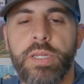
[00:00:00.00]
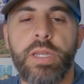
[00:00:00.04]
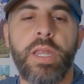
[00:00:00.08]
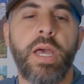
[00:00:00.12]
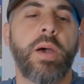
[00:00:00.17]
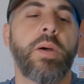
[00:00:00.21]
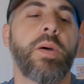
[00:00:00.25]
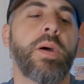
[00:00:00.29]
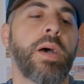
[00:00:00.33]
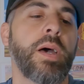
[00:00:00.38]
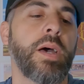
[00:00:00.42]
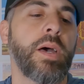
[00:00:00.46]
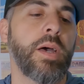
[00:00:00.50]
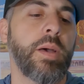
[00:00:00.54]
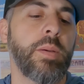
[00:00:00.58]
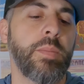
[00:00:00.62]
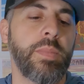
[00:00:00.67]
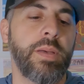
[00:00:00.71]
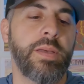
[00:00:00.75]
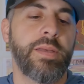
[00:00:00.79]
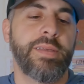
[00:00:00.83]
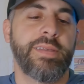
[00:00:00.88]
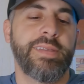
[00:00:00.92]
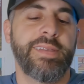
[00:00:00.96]
No,
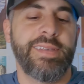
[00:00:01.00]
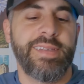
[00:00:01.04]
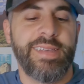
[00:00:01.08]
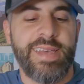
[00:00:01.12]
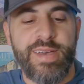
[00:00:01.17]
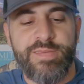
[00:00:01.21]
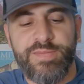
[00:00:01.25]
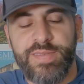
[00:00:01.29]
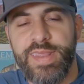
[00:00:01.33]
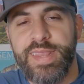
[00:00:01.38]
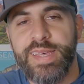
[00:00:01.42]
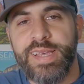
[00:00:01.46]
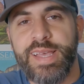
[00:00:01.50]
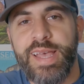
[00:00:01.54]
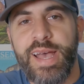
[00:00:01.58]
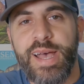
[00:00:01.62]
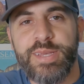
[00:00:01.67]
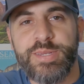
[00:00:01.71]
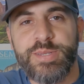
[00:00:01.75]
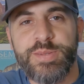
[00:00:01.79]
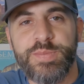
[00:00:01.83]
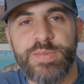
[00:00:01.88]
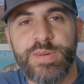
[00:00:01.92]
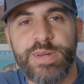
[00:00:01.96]
having the
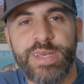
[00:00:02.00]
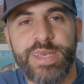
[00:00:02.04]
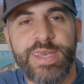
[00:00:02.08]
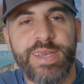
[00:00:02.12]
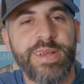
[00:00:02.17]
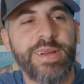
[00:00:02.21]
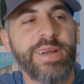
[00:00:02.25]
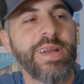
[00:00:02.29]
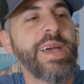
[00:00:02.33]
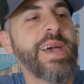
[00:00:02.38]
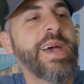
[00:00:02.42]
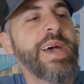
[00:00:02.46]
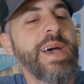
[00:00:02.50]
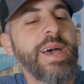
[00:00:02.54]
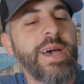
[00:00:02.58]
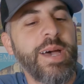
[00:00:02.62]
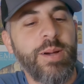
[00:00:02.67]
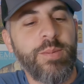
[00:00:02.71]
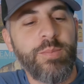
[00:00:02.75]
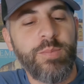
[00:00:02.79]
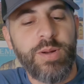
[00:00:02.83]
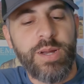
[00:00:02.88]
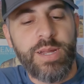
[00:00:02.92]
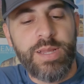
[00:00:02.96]
Gossamer Gear
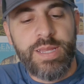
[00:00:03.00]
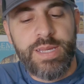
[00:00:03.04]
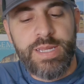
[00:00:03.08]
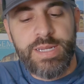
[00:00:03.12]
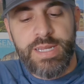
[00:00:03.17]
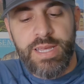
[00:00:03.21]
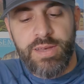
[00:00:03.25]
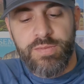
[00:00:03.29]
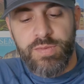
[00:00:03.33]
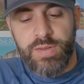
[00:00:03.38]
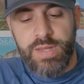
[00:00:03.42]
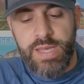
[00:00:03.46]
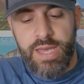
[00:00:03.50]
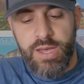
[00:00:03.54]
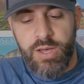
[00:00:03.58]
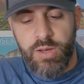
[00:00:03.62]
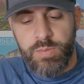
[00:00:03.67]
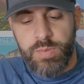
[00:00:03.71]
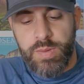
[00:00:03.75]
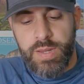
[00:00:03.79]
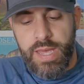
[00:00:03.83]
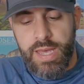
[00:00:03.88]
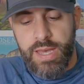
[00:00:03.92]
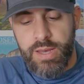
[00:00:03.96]
umbrella definitely
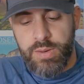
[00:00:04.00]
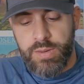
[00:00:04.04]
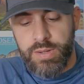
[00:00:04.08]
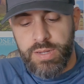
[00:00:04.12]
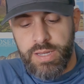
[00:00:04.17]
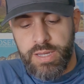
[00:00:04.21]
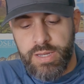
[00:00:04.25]
helped out.